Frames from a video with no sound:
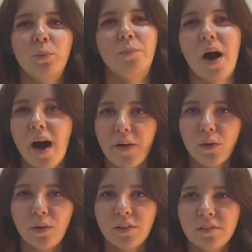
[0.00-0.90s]

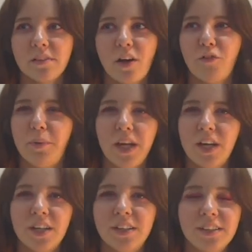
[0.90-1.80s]
bottle of
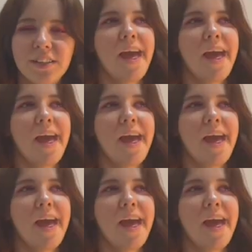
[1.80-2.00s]
beer